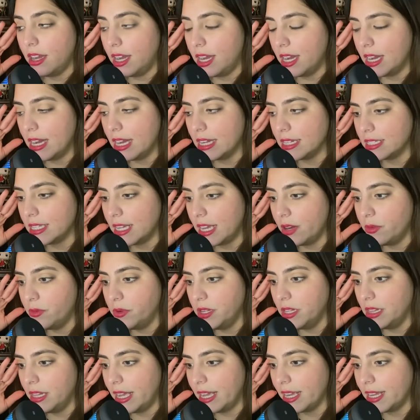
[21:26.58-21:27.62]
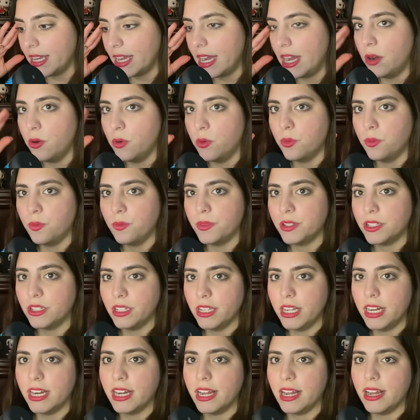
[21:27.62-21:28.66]
and I really like how
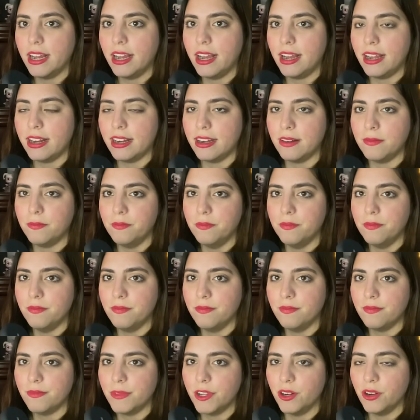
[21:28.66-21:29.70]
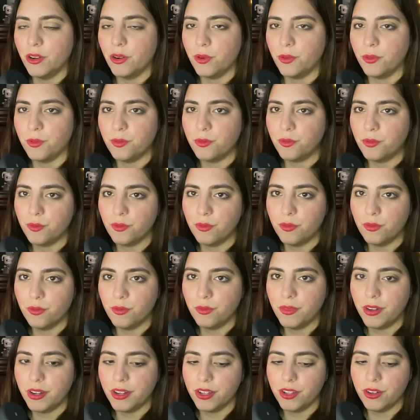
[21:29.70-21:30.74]
Selina and you know,
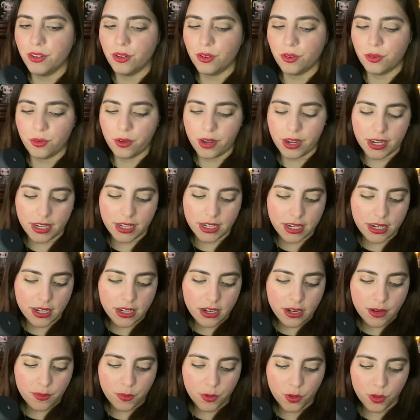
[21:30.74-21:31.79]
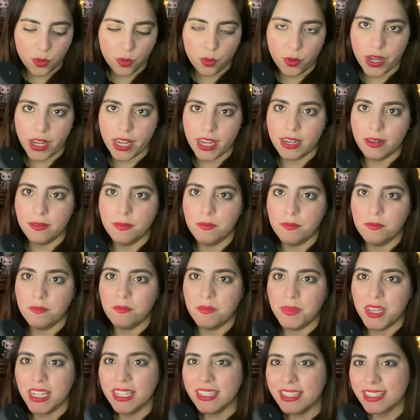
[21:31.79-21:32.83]
uh, you know, and Bruce Wayne
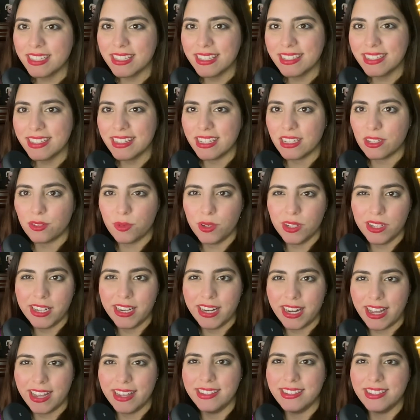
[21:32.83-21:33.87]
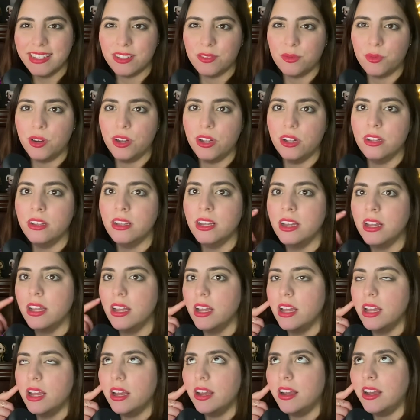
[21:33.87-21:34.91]
meet is really nice as well,
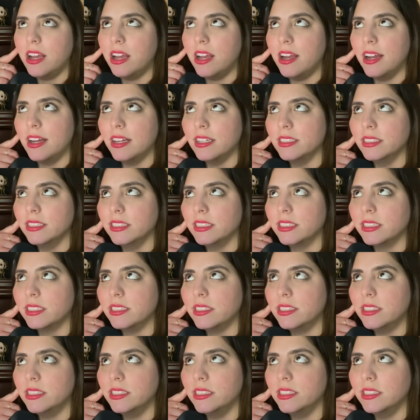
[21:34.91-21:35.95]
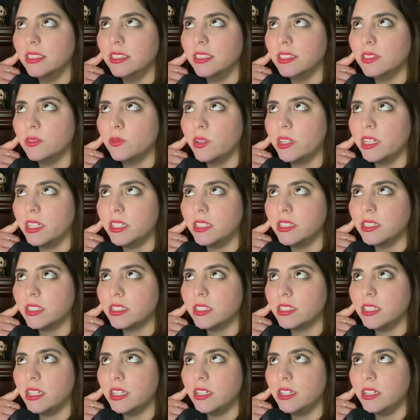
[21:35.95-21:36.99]
and uh, what
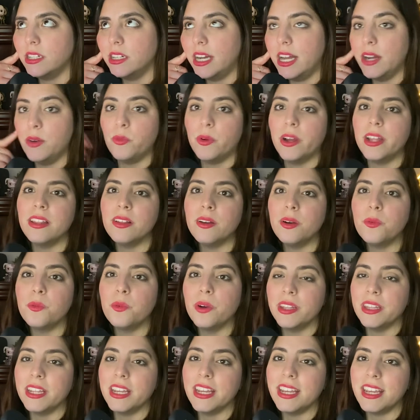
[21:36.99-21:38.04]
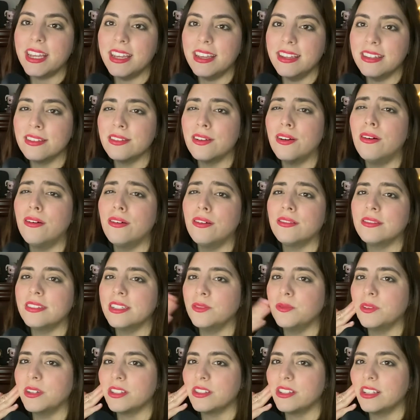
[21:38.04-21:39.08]
else? And when when they kiss, oh,
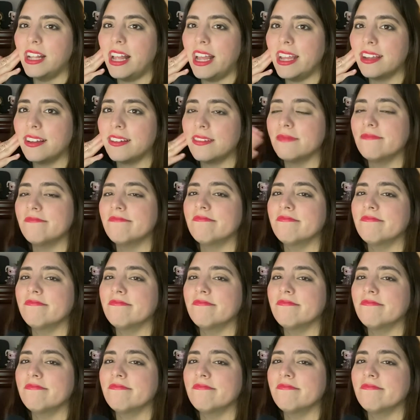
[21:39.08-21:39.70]
it was like